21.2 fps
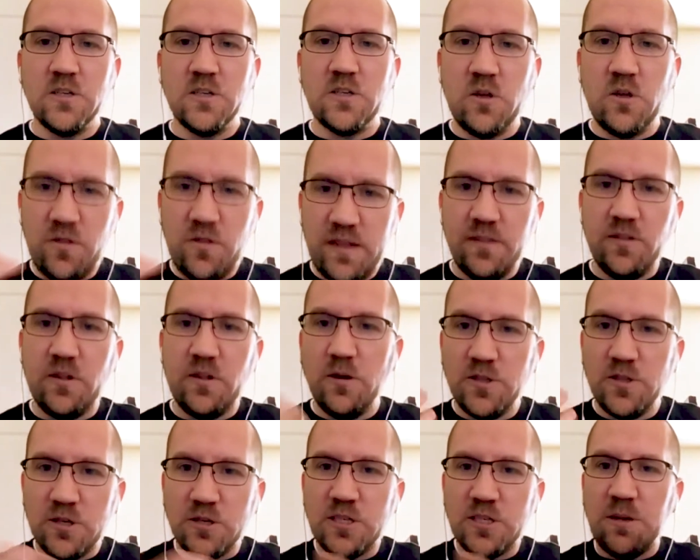So
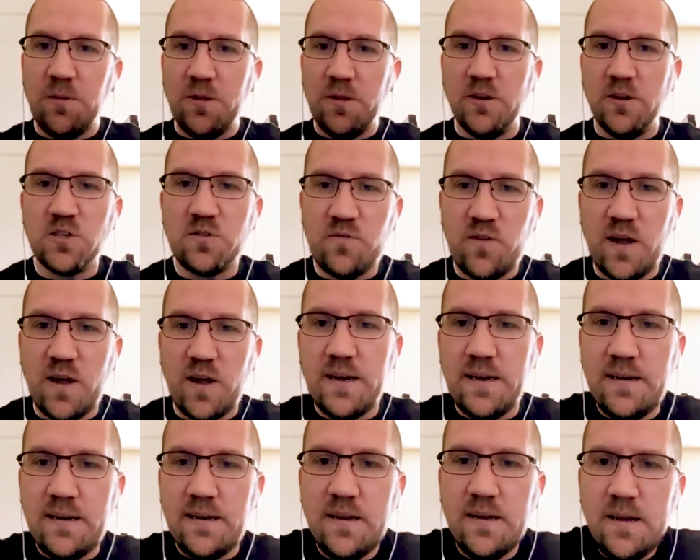those are some of those
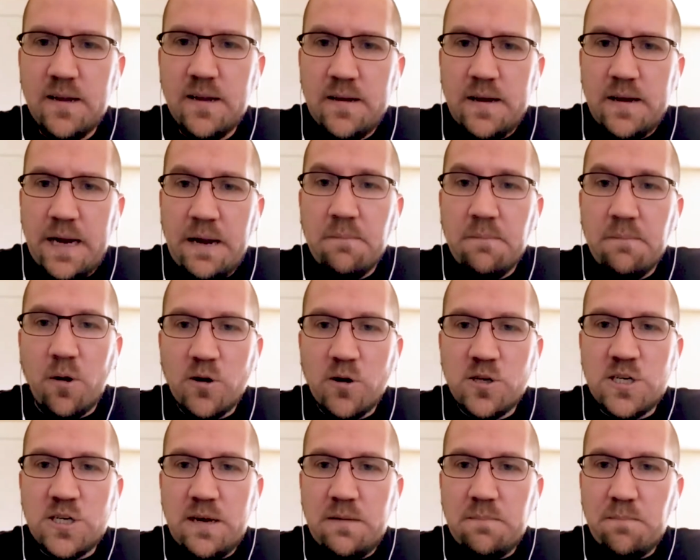fun
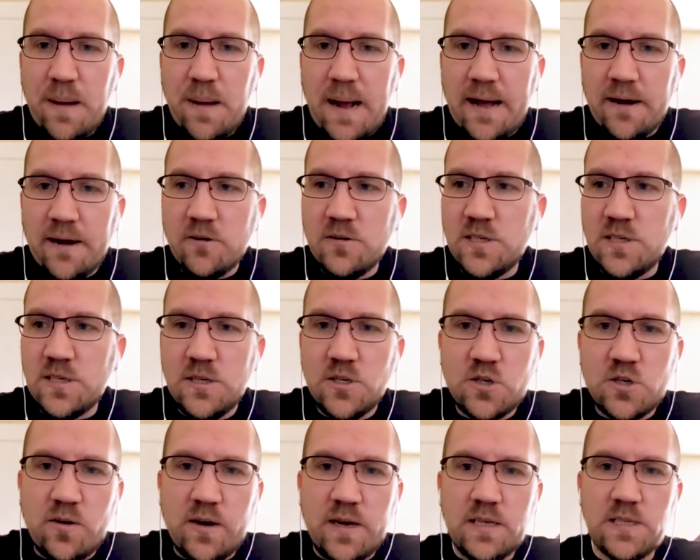emerging patterns and
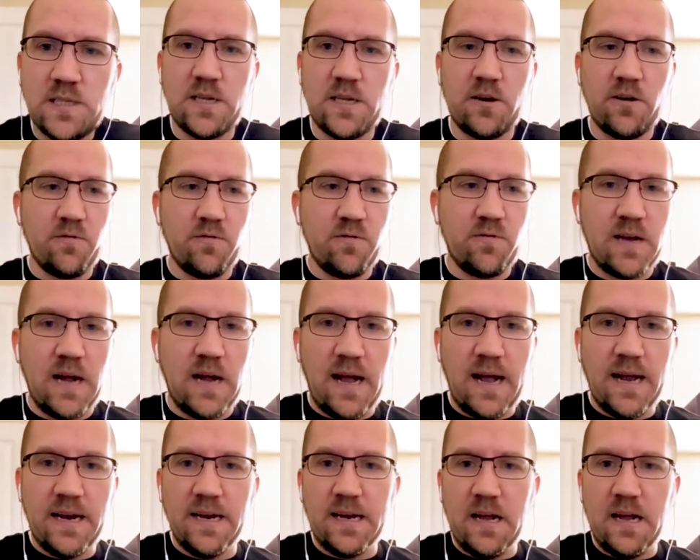trends that have
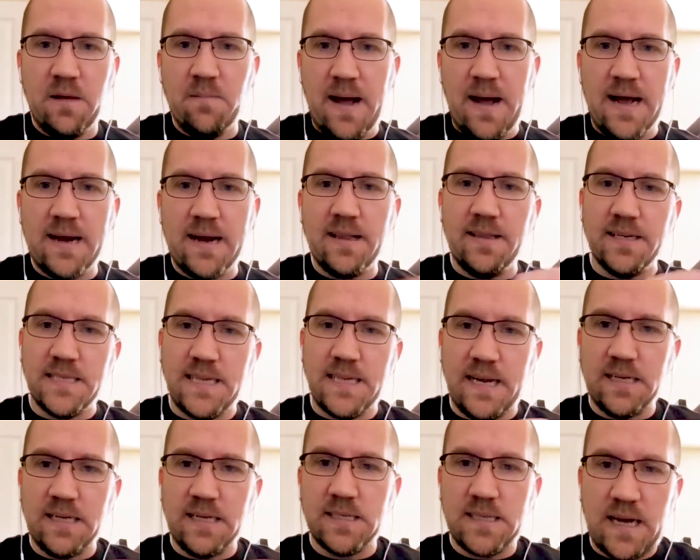kind of come out of the
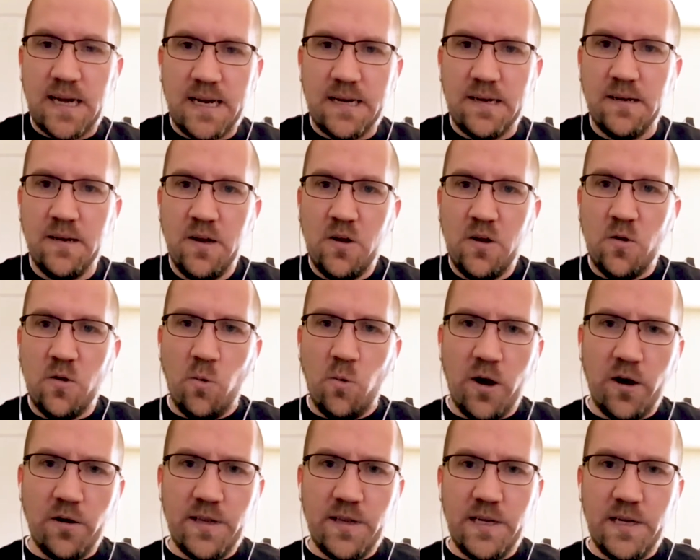tech side,
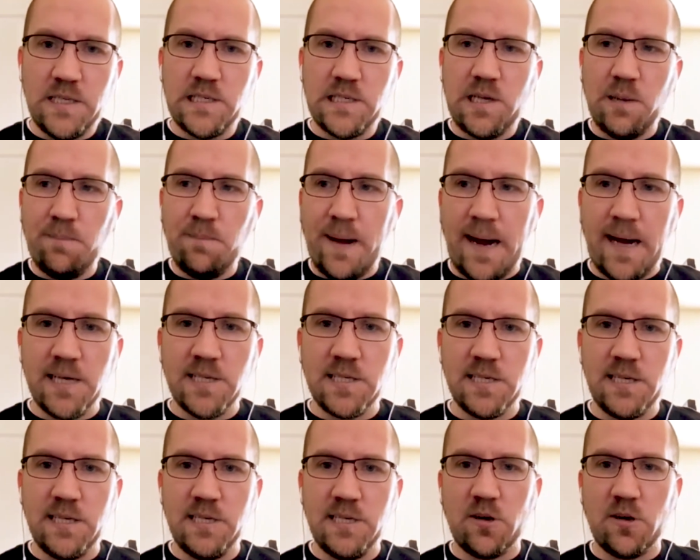where these
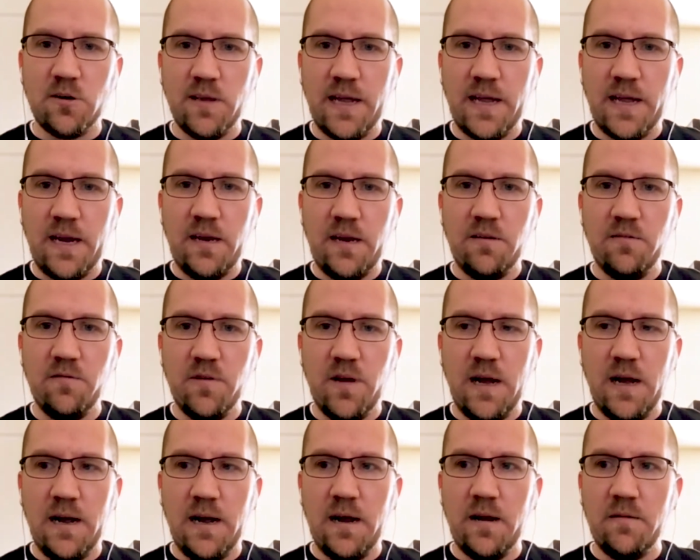capacities are laying
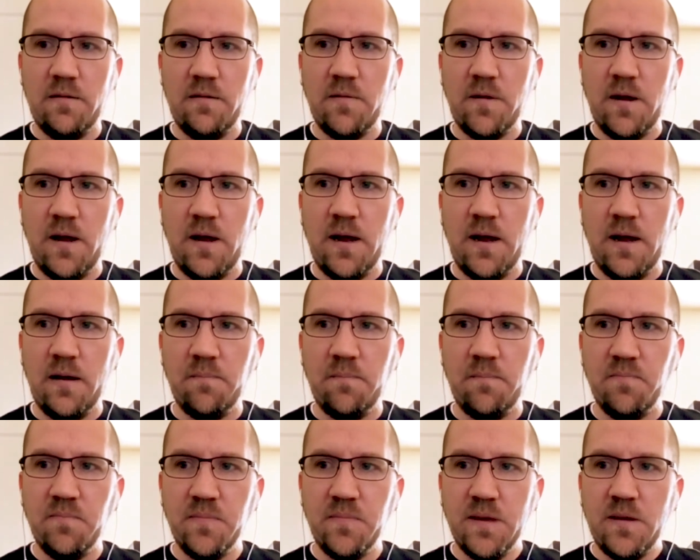
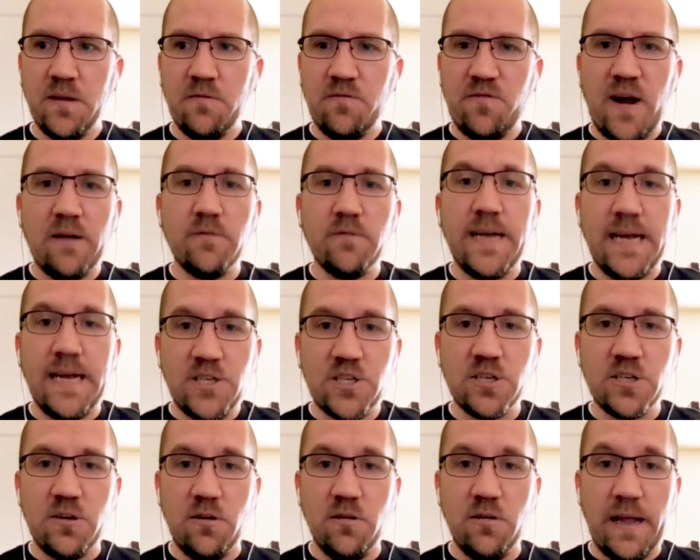
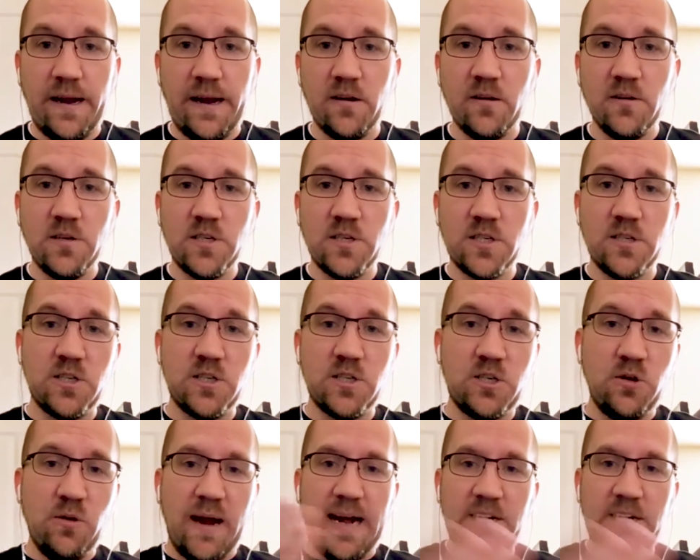foundational layers
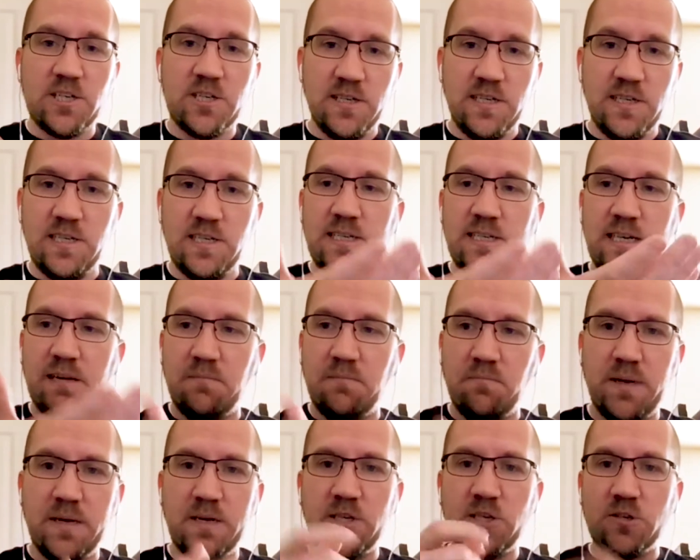to actually sit
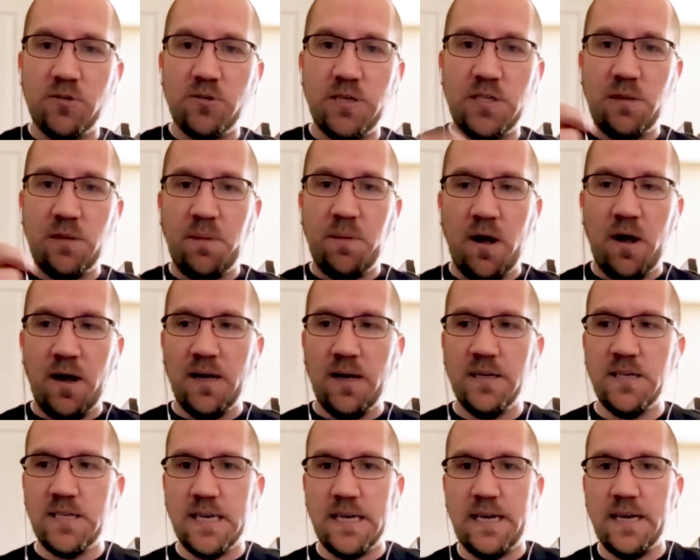ministries
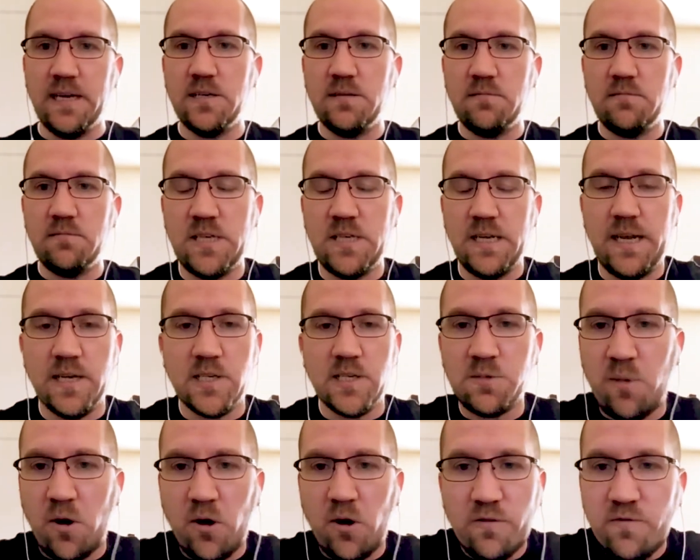upon to get
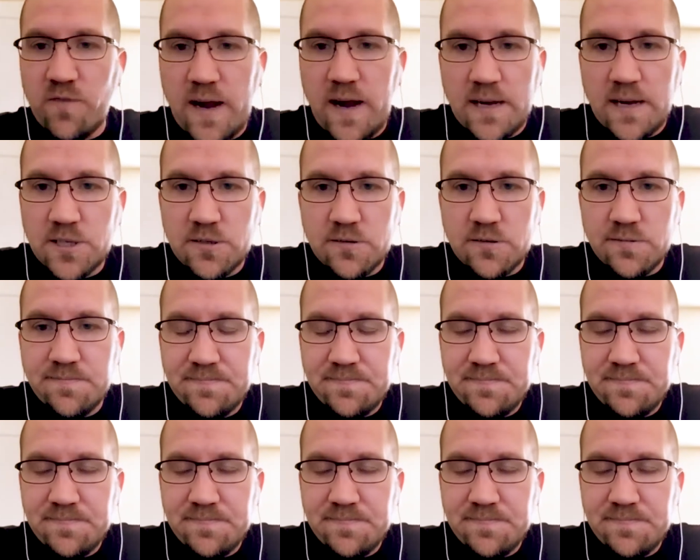smarter faster.